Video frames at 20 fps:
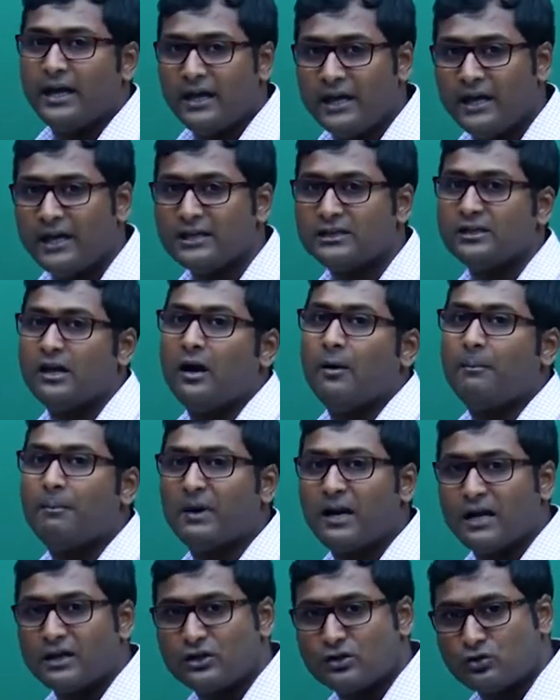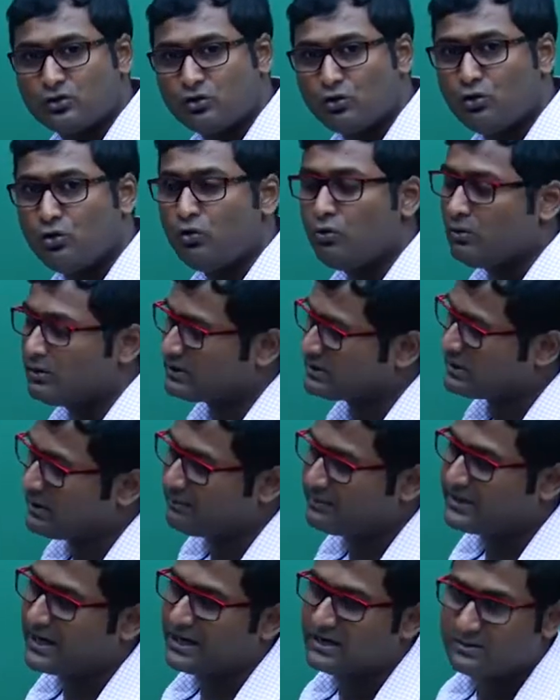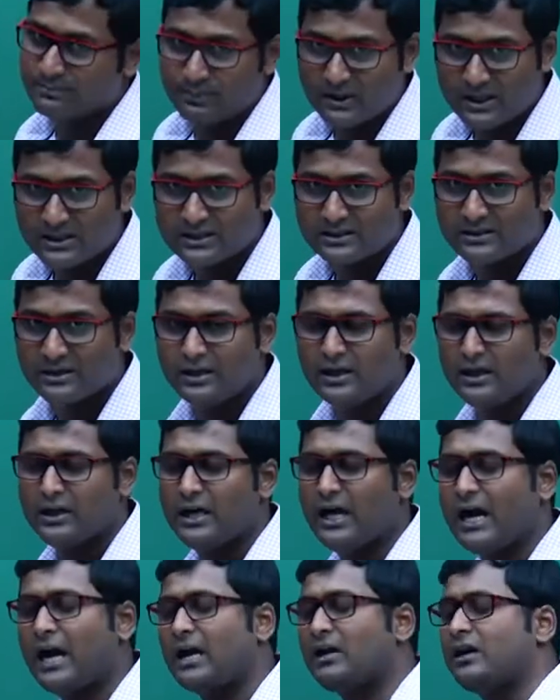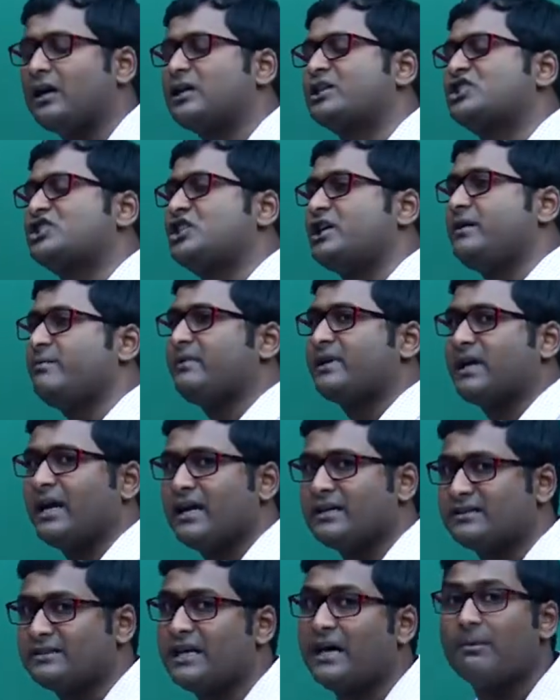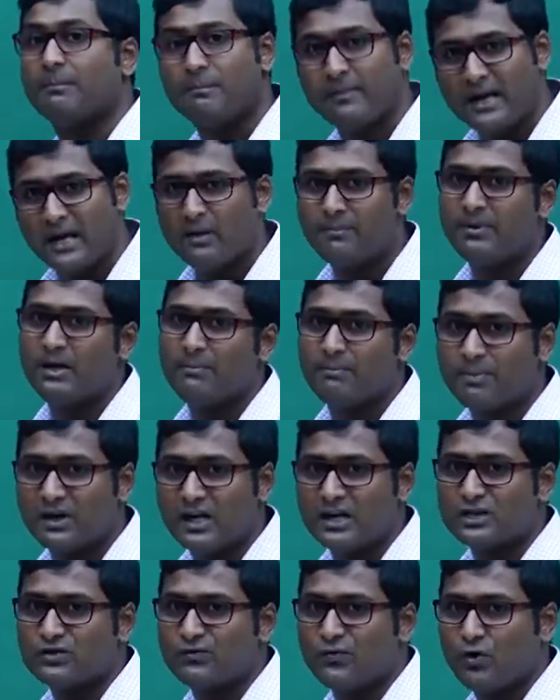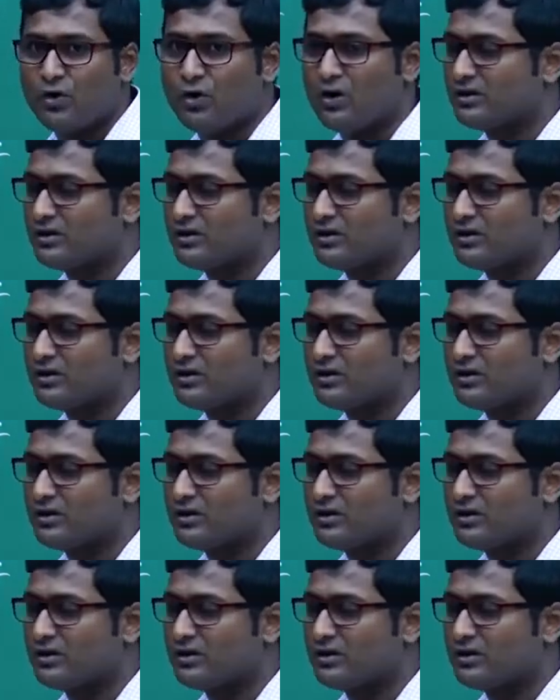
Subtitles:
is +2, sometimes +3, and extreme case there may be +4